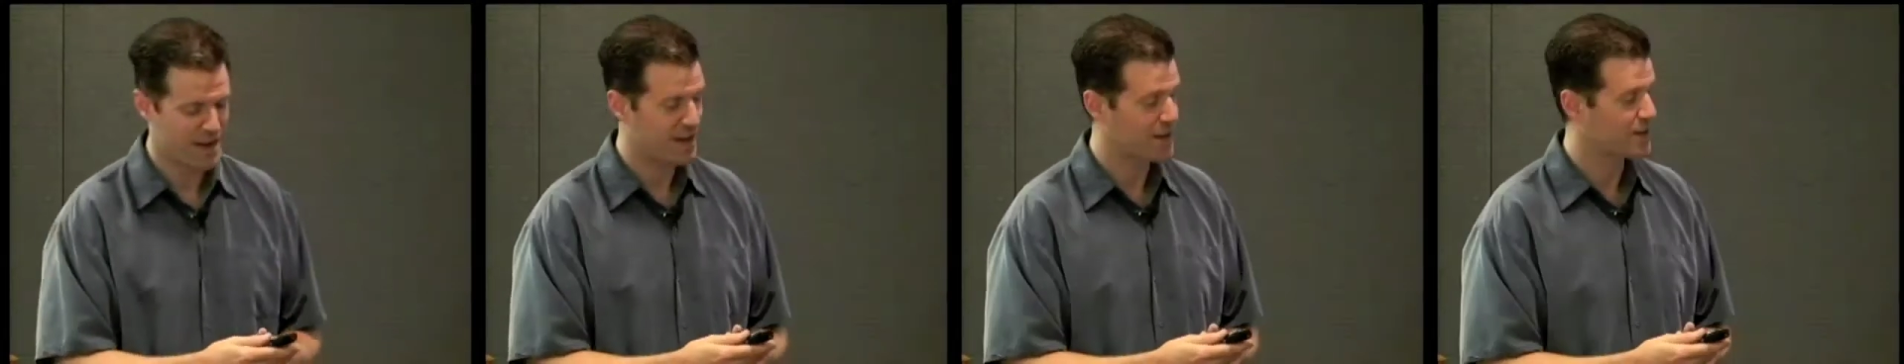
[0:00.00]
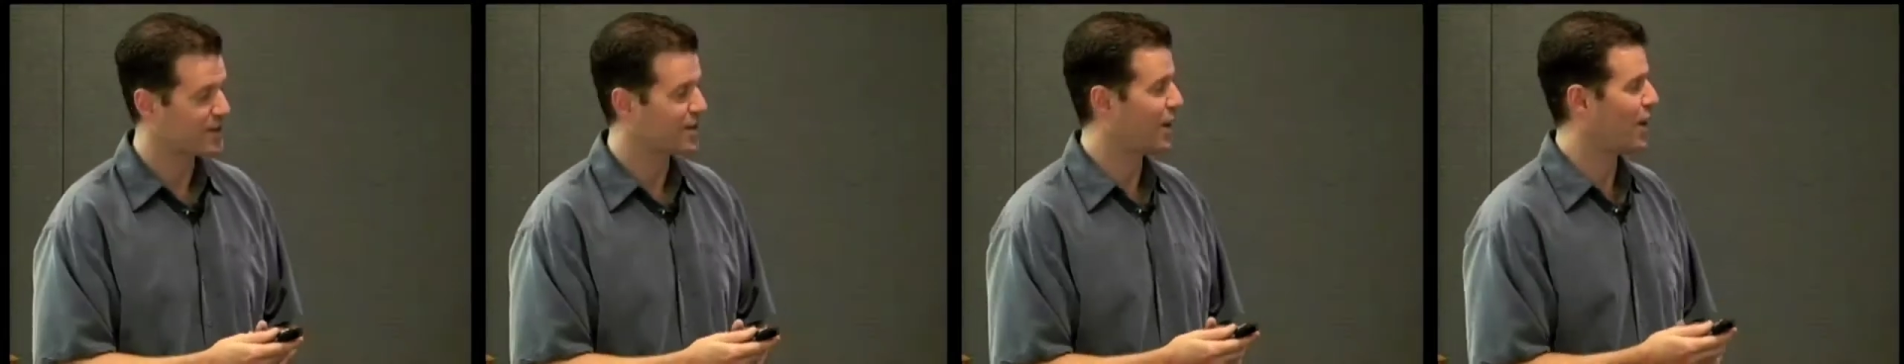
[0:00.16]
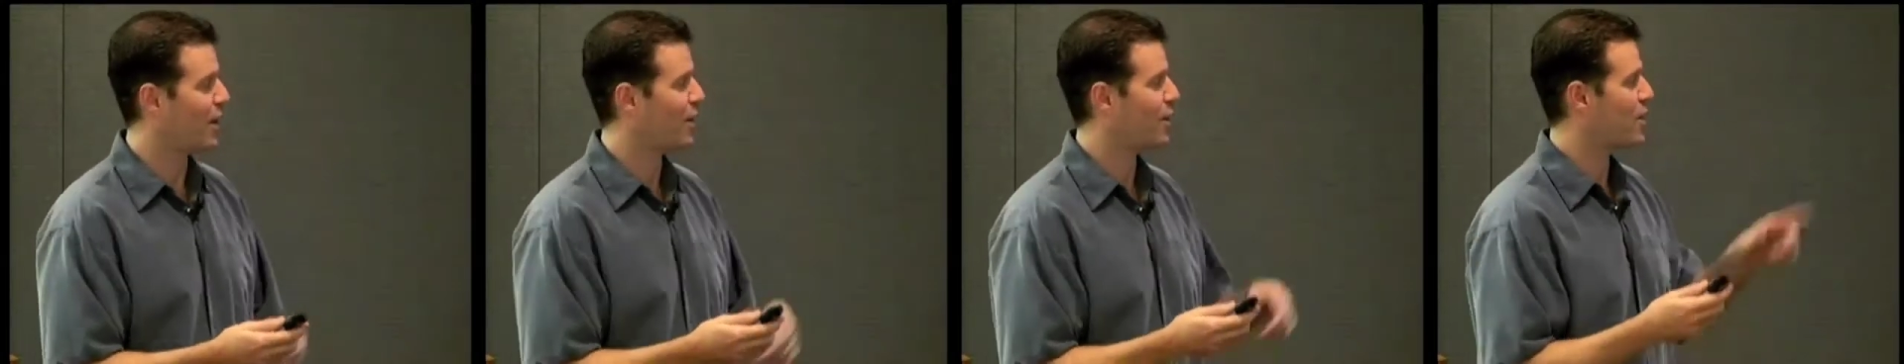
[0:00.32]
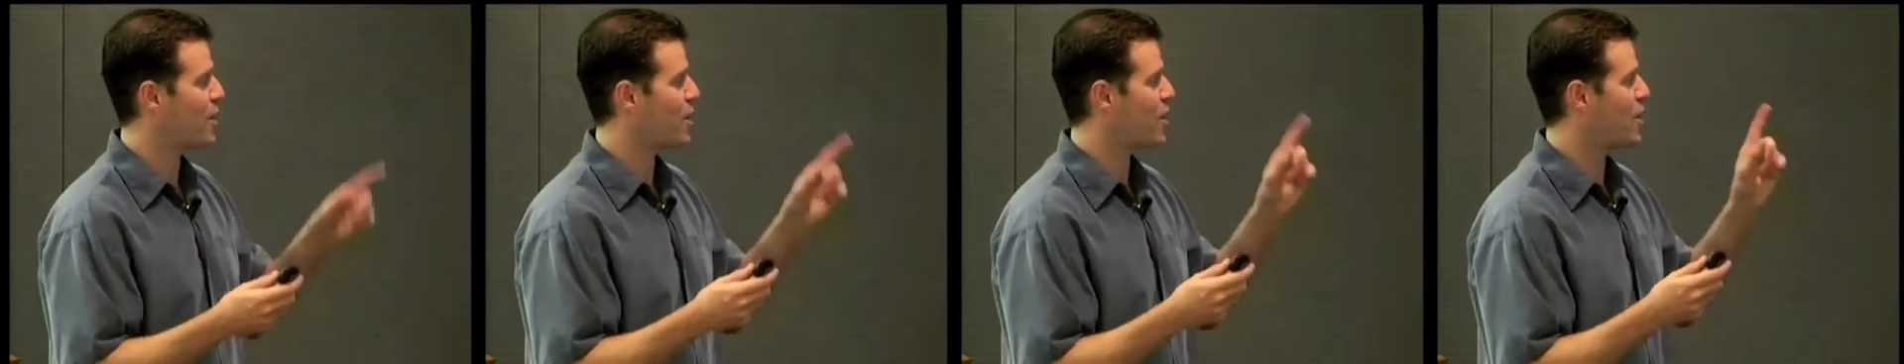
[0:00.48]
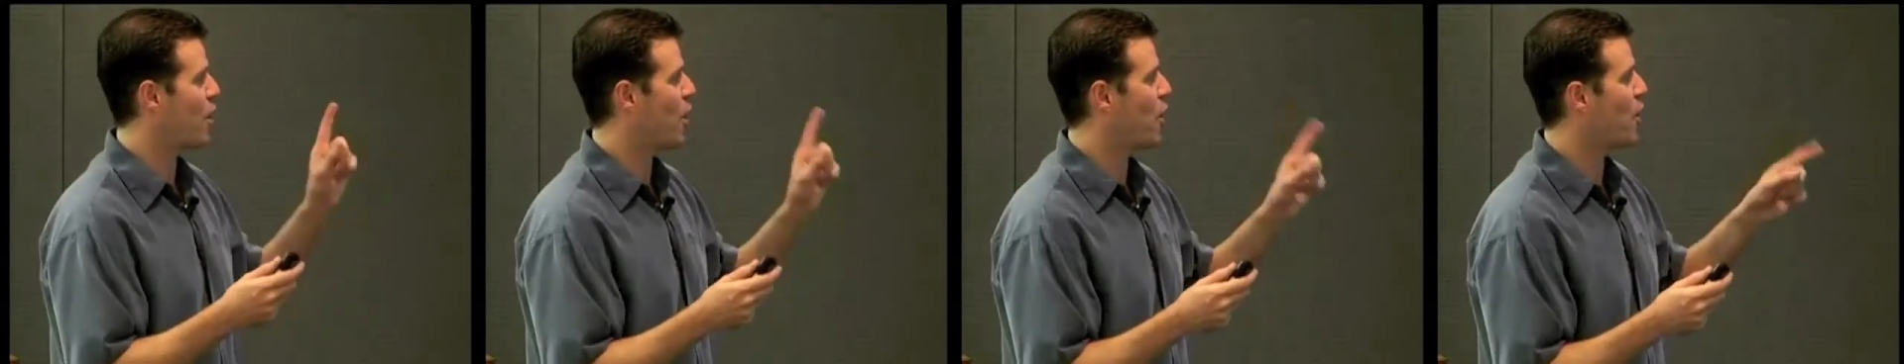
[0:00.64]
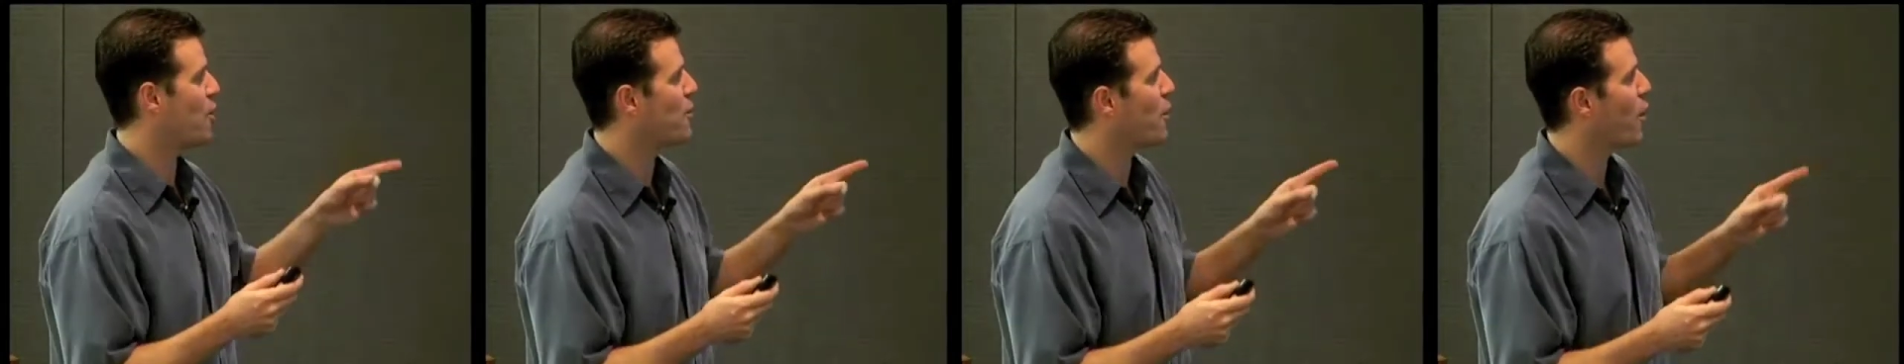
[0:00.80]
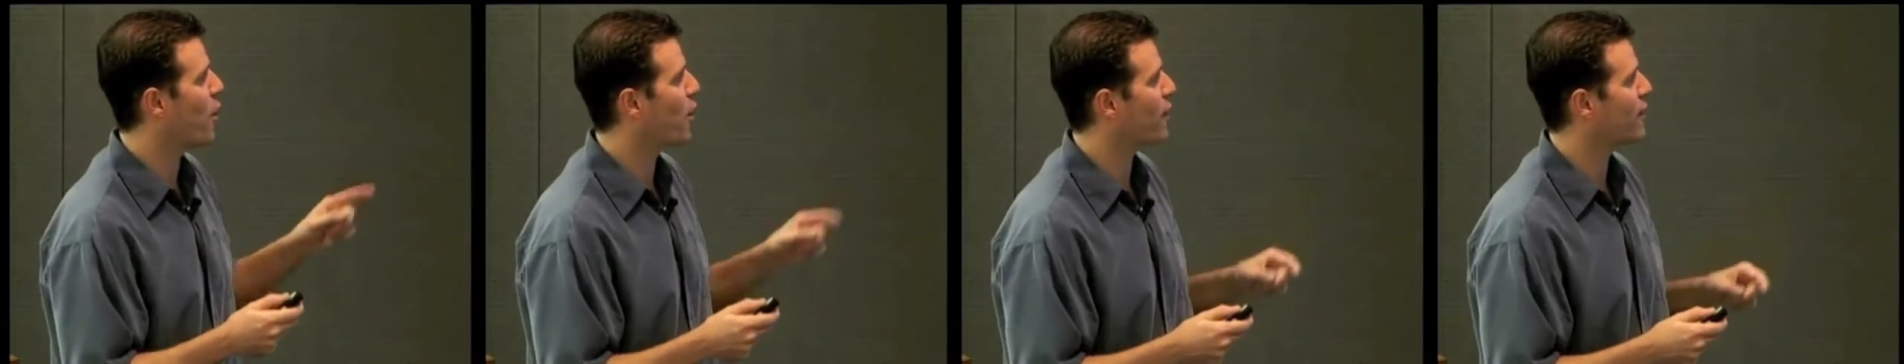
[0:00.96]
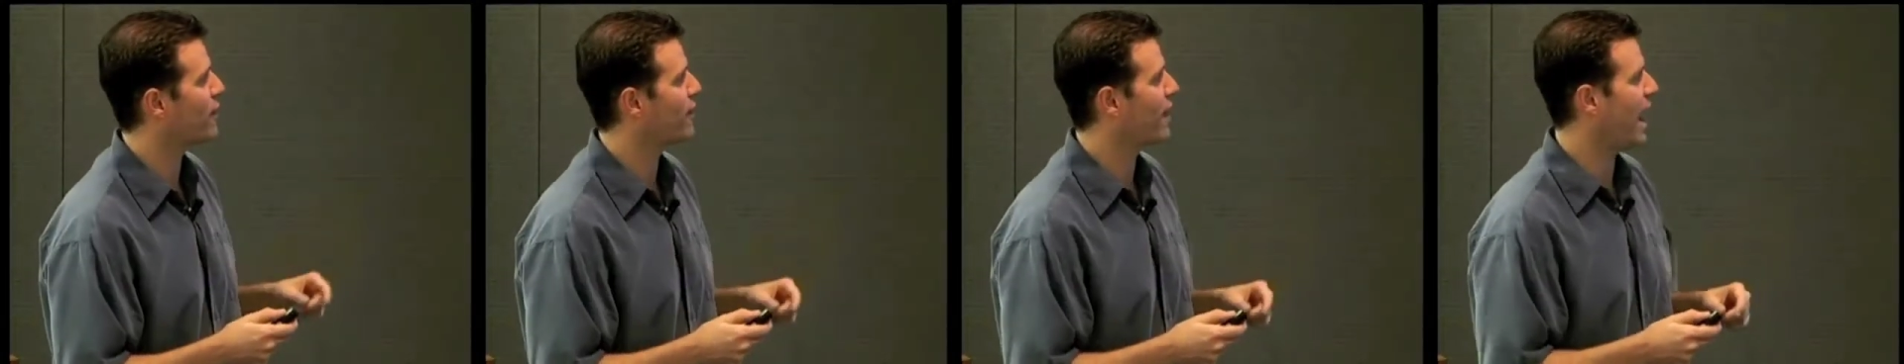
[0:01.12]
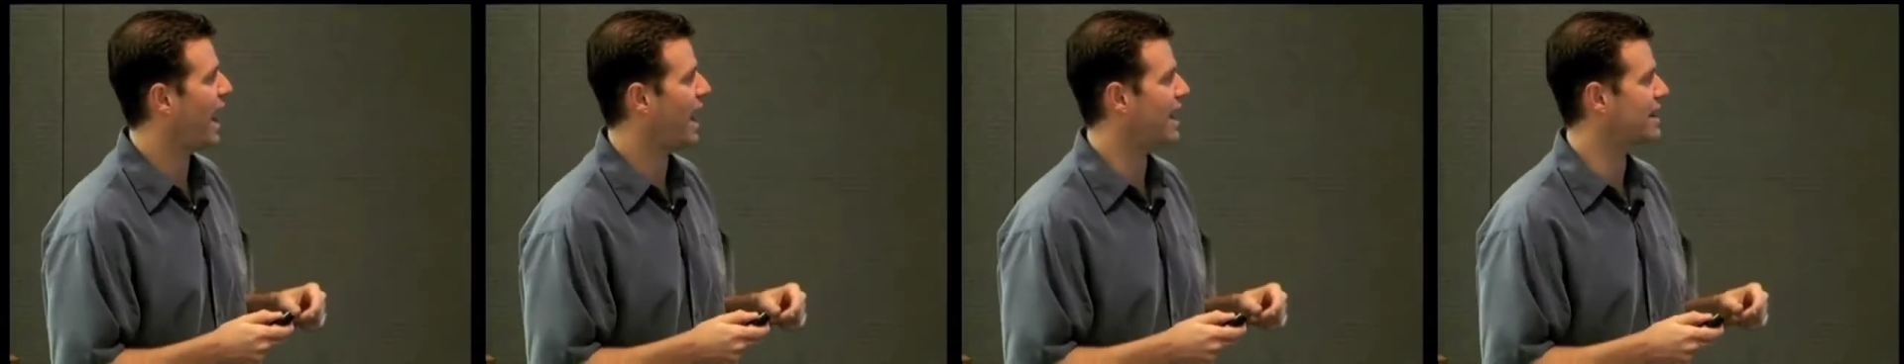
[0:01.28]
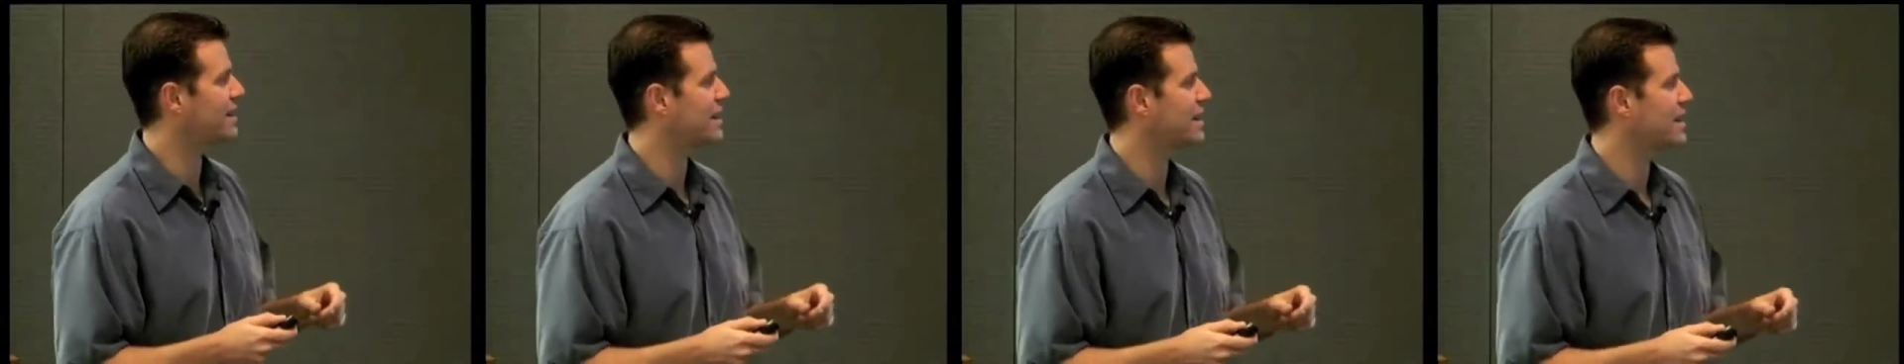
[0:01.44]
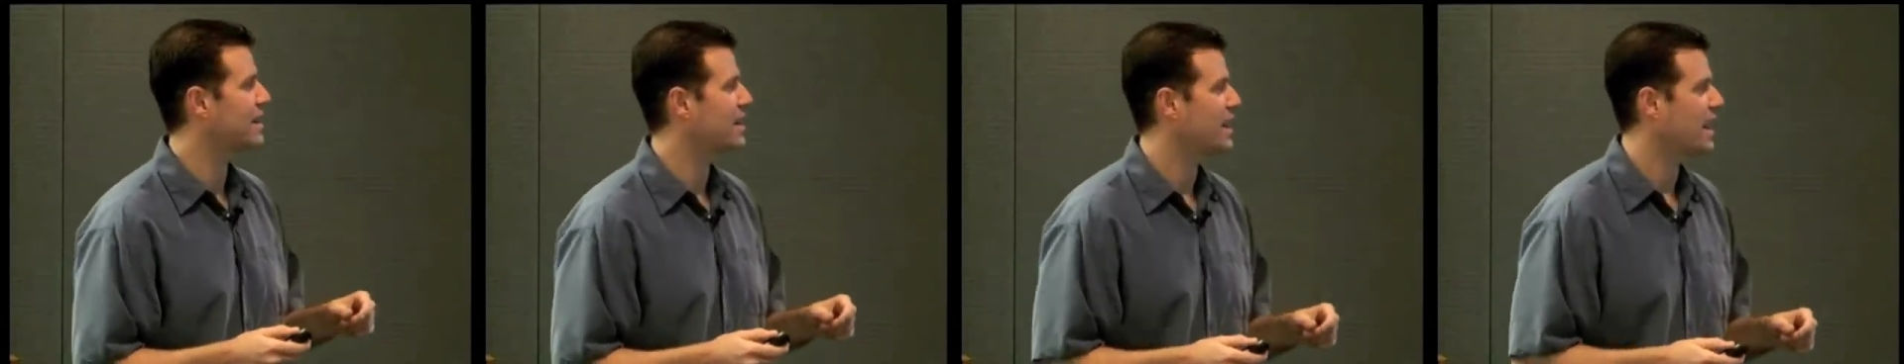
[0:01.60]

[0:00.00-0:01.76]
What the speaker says: So no more of that.